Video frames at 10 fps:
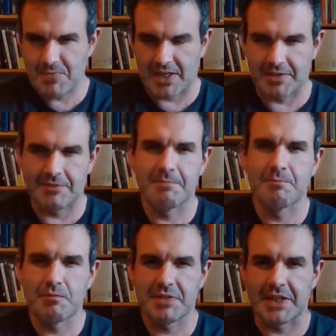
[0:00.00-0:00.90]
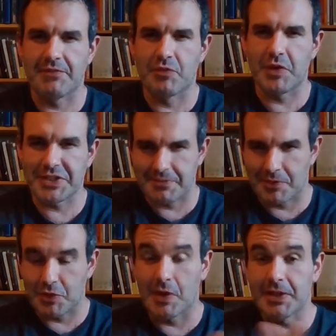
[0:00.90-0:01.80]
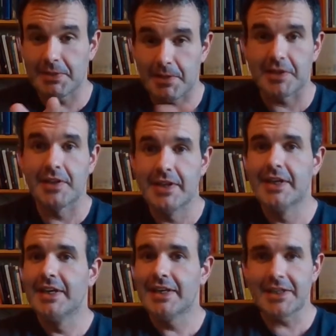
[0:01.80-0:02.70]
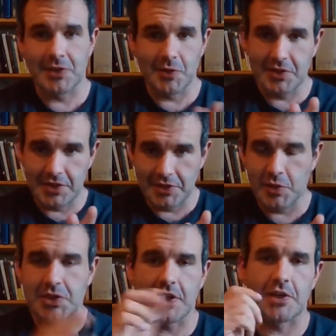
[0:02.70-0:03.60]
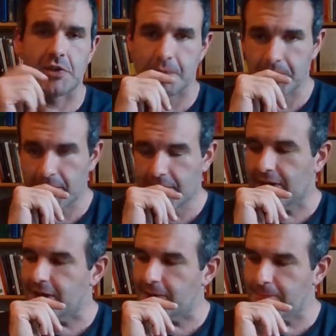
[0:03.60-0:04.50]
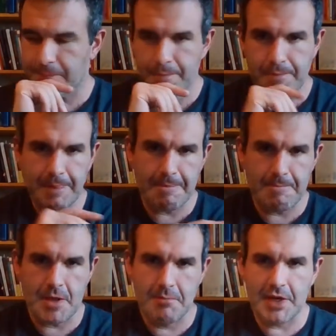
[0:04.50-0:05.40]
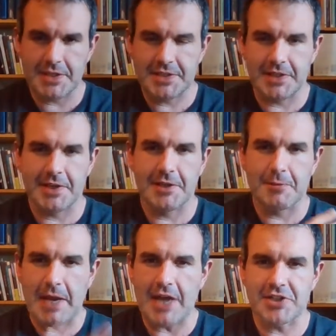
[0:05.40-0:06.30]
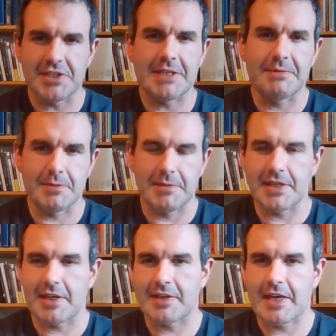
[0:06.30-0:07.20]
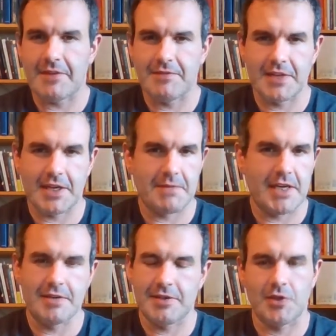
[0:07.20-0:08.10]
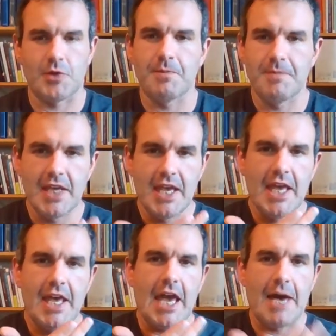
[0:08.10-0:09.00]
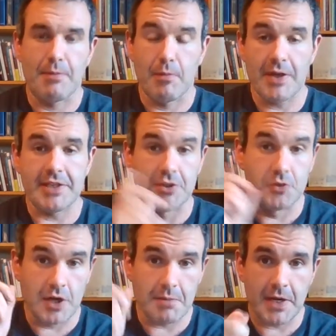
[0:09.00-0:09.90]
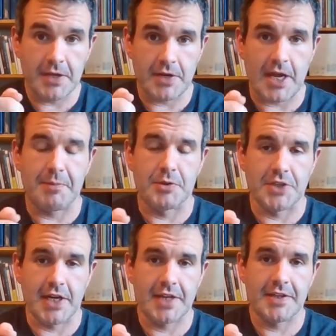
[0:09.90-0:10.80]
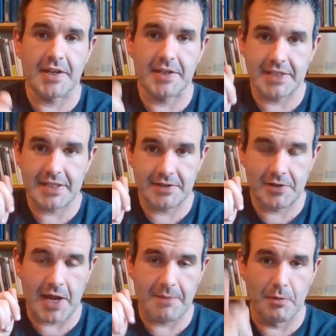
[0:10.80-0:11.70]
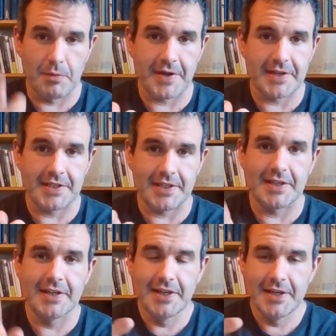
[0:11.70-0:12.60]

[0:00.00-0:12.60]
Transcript: kind of stuff of questionable quality. But, you know, you do what you got to do. But their passion seems to be they make, you know, apple brandy. Do not buy their Applejack. That is their apple brandy,